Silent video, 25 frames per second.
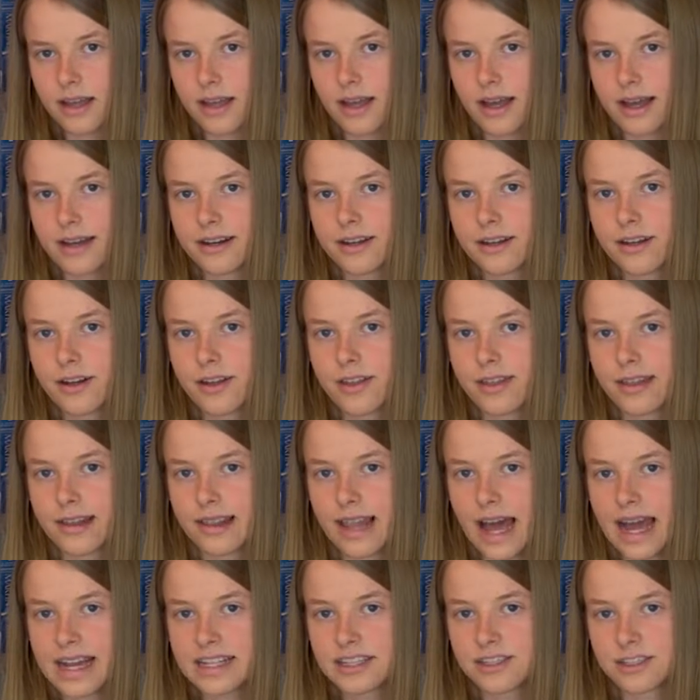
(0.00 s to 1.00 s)
I don't know, the
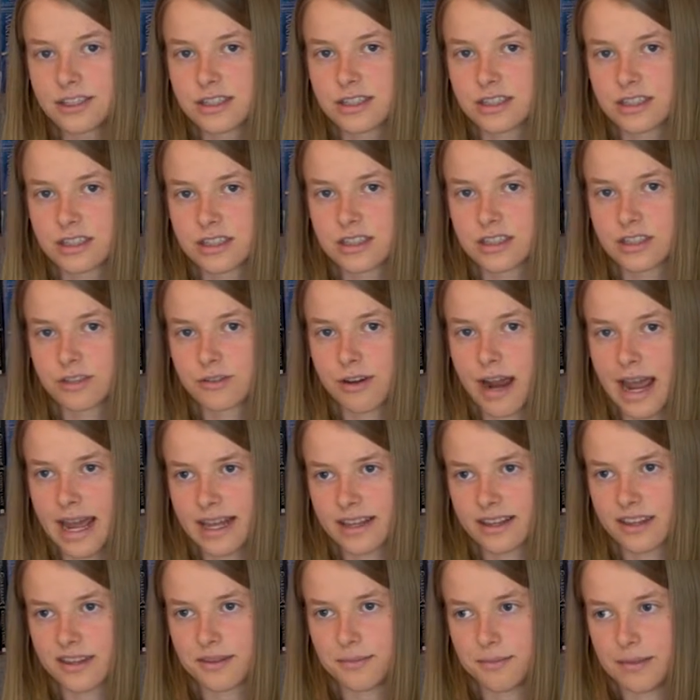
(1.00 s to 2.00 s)
light just
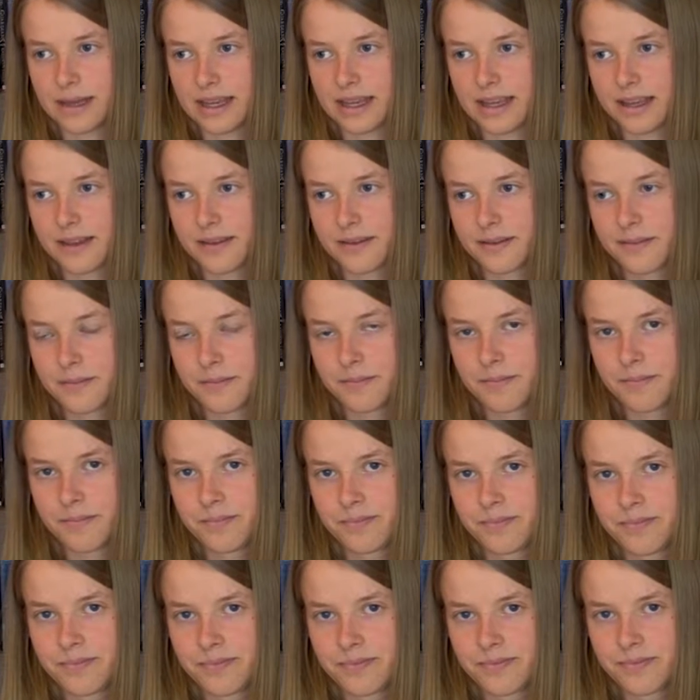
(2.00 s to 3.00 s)
distracts me.
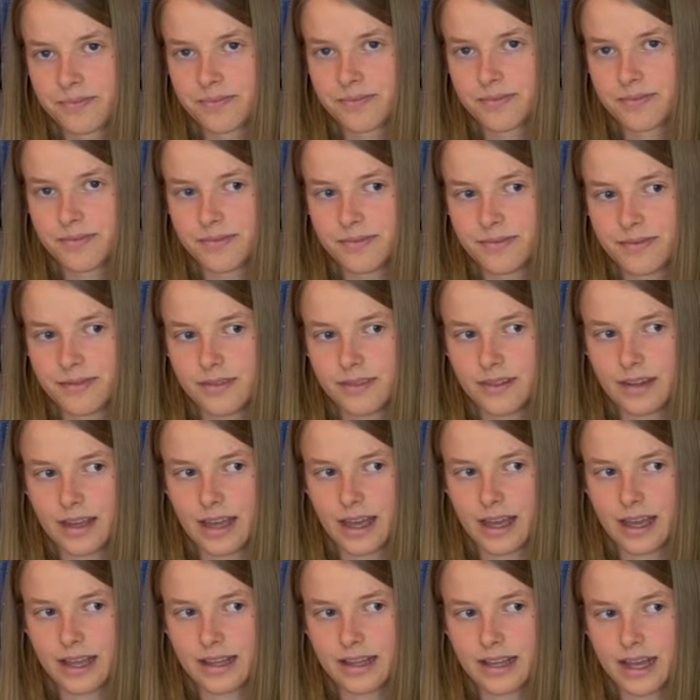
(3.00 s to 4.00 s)

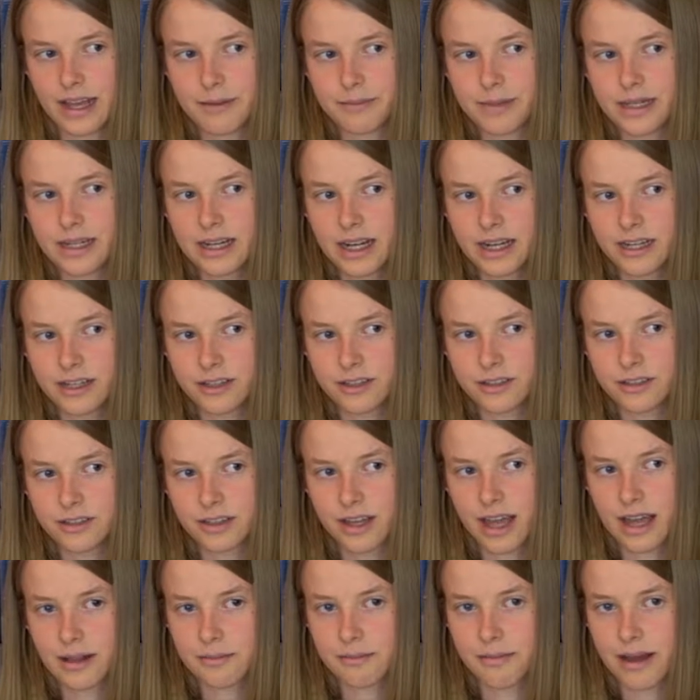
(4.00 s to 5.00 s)
And I mean, I
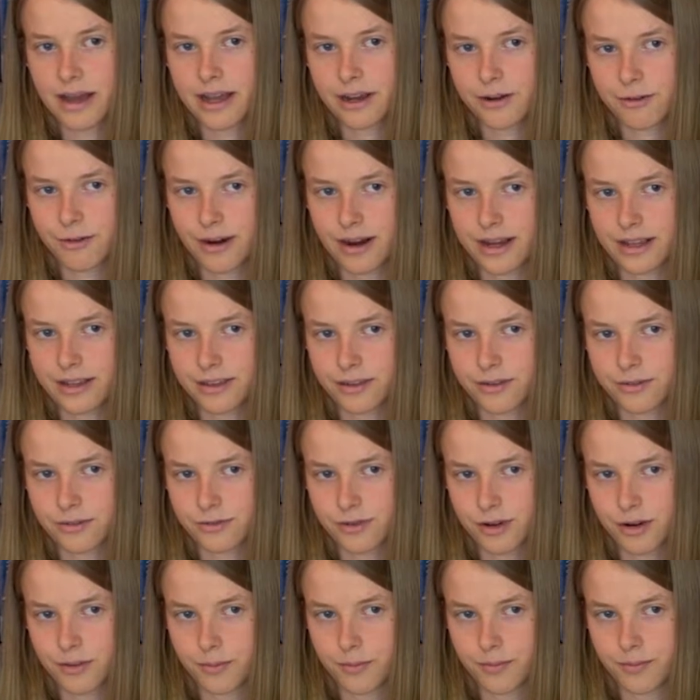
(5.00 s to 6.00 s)
also get migraines
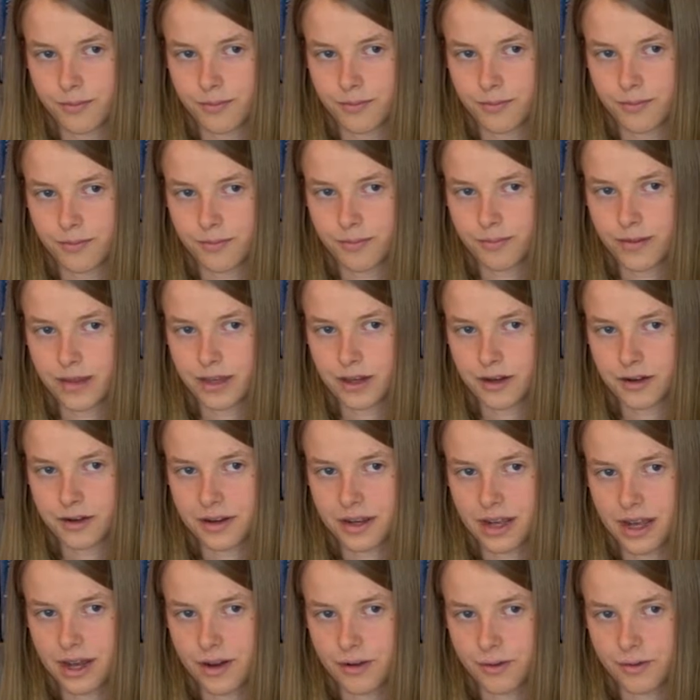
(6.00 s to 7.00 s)
from
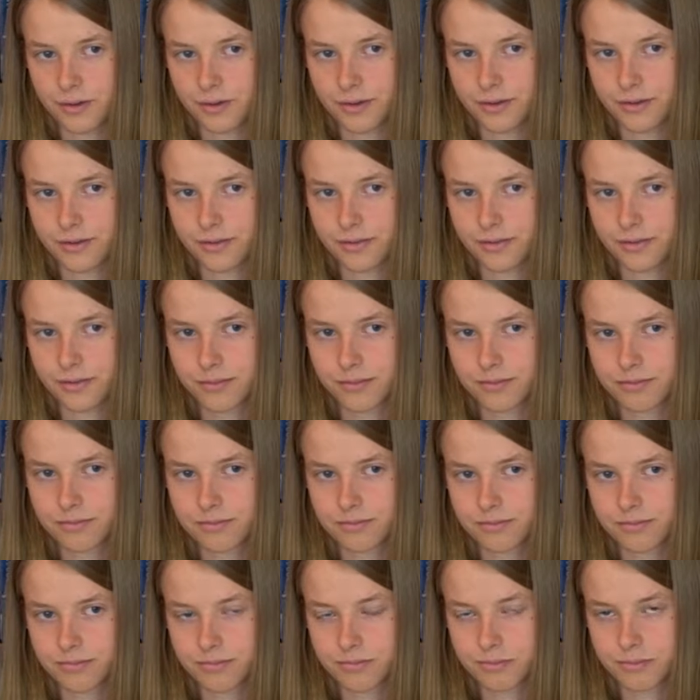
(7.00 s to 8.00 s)
going out
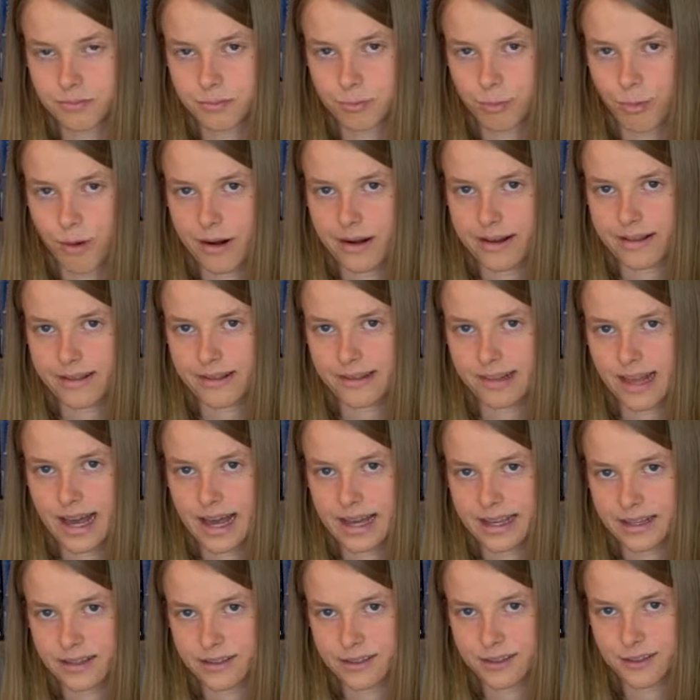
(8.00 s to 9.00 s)
when it's
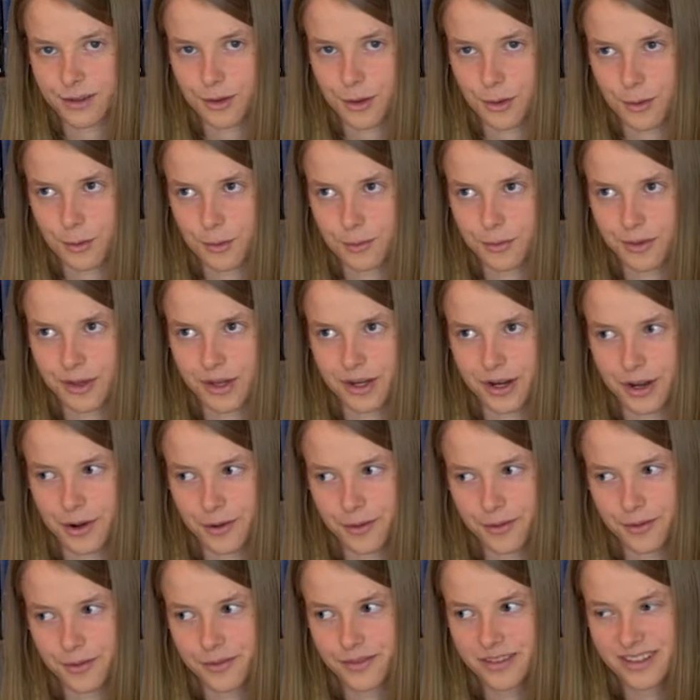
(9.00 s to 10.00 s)
light, so, you
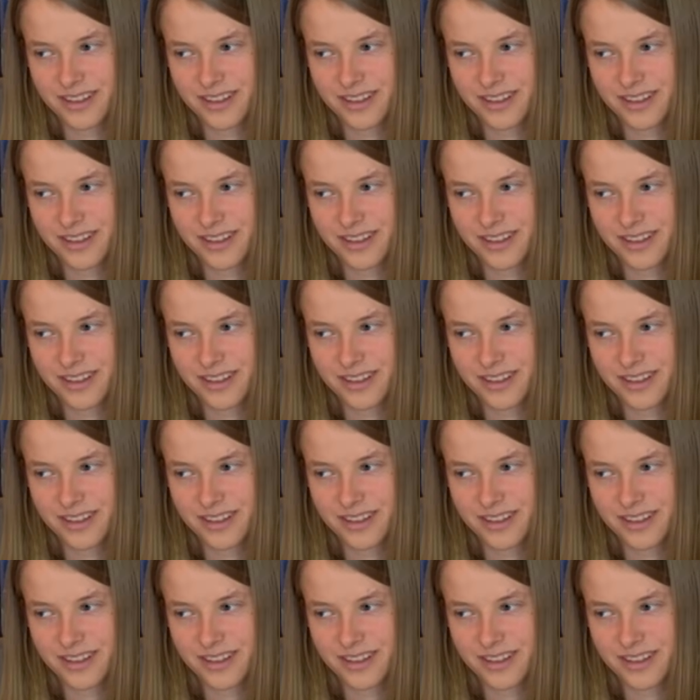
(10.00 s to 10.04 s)
know.